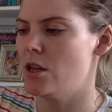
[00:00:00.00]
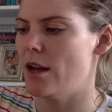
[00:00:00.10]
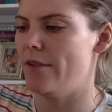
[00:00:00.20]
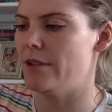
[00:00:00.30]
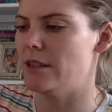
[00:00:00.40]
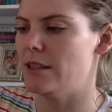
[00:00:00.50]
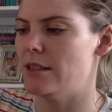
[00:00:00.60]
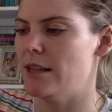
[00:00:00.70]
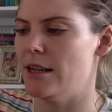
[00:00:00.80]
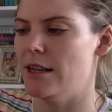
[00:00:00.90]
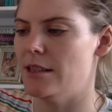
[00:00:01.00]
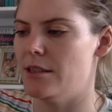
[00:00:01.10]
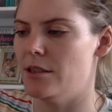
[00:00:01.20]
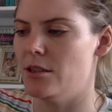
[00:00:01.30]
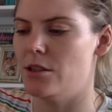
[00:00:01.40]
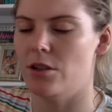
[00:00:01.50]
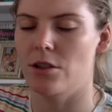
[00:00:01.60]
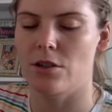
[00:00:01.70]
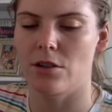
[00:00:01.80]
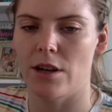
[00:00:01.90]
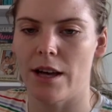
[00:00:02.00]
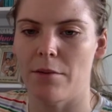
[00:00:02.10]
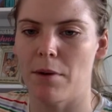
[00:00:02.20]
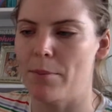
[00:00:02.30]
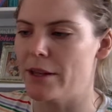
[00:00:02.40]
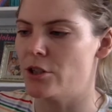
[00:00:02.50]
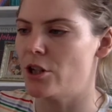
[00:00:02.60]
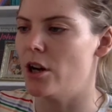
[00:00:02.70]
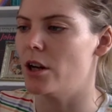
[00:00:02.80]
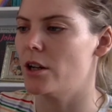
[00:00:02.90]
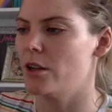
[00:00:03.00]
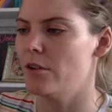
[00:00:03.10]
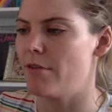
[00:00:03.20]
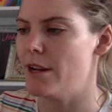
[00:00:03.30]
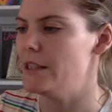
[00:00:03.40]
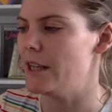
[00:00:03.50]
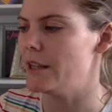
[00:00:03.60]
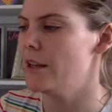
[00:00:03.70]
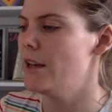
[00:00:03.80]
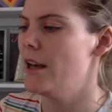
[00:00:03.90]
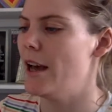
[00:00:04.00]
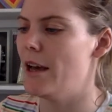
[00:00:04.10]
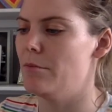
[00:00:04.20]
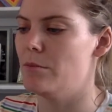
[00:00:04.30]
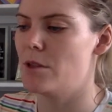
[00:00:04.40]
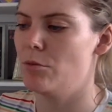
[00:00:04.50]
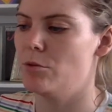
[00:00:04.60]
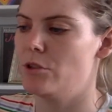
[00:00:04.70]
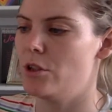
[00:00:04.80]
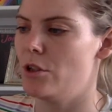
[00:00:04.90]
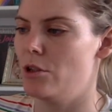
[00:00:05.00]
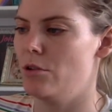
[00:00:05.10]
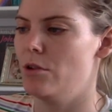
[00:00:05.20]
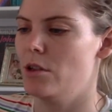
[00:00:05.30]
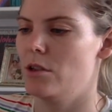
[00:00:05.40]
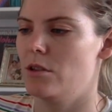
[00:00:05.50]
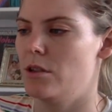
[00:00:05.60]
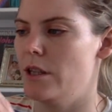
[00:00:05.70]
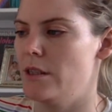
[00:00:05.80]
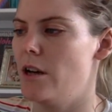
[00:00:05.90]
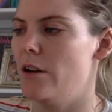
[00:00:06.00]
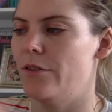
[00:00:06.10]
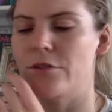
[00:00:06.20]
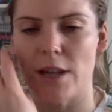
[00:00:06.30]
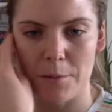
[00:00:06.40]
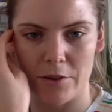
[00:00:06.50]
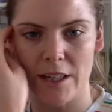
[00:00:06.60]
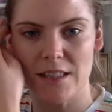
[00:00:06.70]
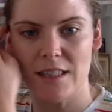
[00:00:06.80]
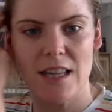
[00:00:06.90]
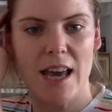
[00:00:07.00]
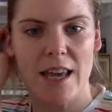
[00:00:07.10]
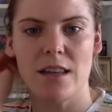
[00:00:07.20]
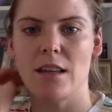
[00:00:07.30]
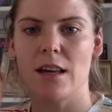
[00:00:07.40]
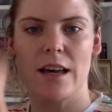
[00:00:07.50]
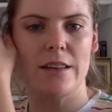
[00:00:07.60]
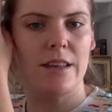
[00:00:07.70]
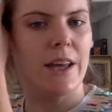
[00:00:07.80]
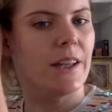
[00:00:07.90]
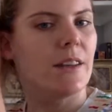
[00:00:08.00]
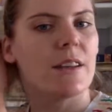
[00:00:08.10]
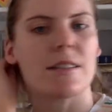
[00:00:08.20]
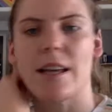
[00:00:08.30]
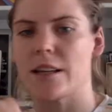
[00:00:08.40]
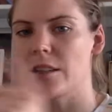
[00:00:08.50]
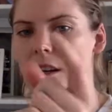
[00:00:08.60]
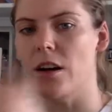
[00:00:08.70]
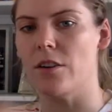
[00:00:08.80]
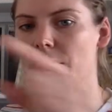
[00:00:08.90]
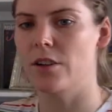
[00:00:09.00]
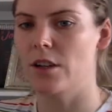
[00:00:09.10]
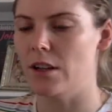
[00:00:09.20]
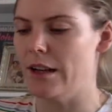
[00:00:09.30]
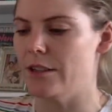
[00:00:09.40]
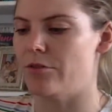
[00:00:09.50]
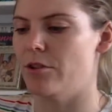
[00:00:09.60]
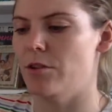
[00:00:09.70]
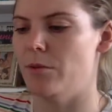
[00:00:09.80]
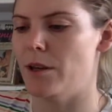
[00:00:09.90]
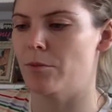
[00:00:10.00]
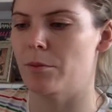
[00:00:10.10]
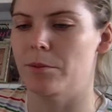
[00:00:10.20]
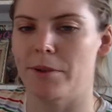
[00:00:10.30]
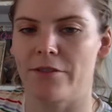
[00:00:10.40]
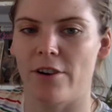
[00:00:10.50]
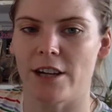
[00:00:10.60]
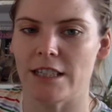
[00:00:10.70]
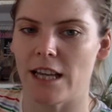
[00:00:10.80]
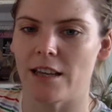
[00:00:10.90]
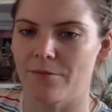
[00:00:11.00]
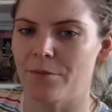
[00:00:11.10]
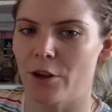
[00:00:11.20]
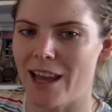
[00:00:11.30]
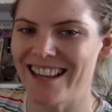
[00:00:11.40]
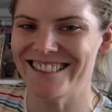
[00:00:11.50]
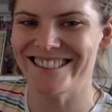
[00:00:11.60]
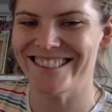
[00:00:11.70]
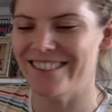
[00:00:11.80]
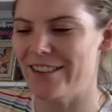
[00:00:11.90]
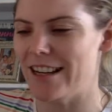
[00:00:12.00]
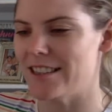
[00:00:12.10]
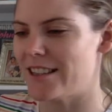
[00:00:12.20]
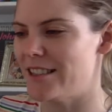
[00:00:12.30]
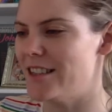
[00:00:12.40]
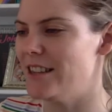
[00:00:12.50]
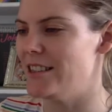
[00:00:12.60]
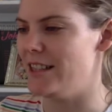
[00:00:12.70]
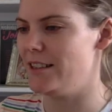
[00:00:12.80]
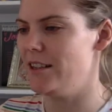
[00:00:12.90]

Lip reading: having to sit and listen to a big chunk of reading. So we'll do this half of chapter 8 today, and then the second half later on in the week, probably Friday. Okay? Right, let's get started.